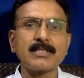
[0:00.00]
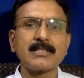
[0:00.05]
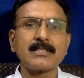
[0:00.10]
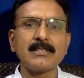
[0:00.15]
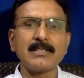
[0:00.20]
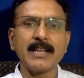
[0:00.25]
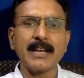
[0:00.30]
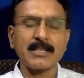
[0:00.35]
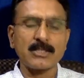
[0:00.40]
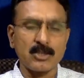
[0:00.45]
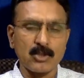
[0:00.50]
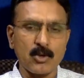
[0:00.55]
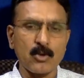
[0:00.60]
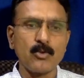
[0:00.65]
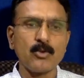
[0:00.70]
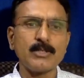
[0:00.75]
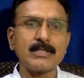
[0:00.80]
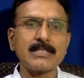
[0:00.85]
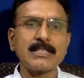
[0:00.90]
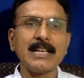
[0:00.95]

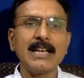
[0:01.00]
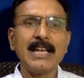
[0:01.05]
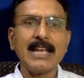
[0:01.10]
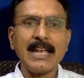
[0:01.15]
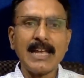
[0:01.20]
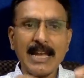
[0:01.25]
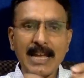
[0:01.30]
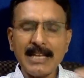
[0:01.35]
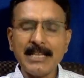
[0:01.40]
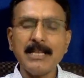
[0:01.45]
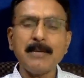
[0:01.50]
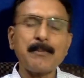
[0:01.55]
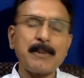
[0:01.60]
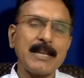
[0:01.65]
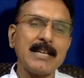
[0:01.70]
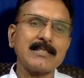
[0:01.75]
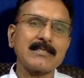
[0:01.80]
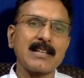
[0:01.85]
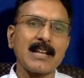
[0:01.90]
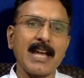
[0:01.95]
excludes any
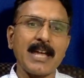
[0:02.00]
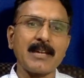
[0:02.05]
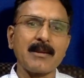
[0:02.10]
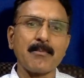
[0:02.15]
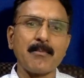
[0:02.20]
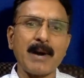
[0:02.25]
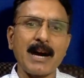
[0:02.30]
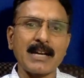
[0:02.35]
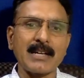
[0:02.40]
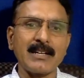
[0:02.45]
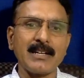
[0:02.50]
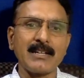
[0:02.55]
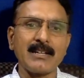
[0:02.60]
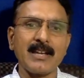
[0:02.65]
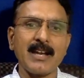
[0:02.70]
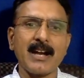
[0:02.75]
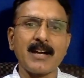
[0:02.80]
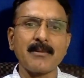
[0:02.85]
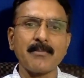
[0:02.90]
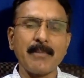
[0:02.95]
place like market
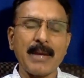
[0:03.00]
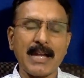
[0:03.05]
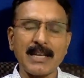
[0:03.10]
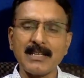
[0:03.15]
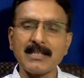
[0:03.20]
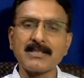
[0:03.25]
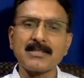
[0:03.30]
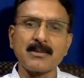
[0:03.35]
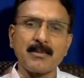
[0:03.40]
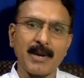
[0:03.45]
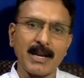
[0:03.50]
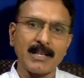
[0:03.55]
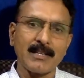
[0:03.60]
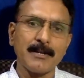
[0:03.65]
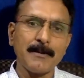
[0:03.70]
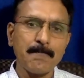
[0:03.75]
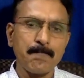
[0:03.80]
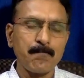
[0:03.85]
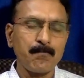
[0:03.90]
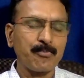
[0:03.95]
yard managed by the
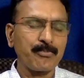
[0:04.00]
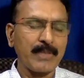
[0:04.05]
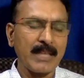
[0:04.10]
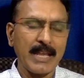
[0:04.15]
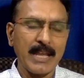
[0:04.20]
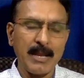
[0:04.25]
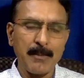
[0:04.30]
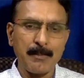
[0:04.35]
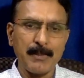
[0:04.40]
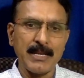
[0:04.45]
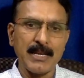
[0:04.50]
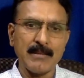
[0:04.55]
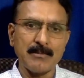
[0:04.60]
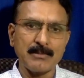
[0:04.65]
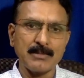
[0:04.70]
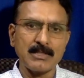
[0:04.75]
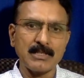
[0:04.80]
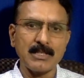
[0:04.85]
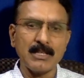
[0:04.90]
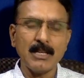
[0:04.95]

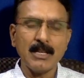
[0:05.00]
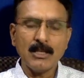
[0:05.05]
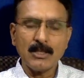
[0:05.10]
APMC.